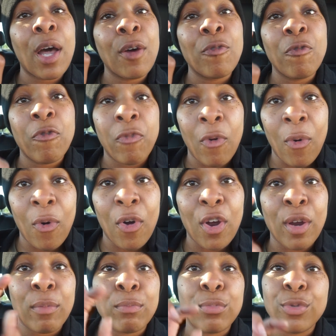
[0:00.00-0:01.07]

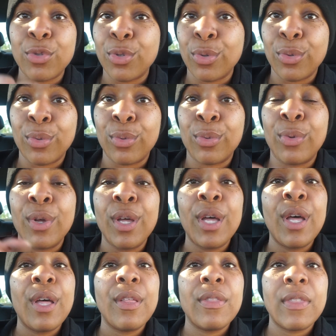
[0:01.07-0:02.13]
conform to
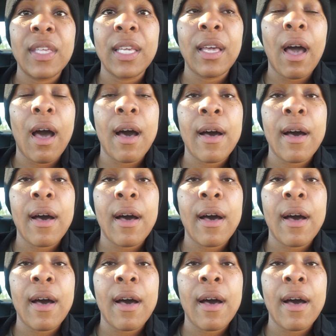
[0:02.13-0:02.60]
the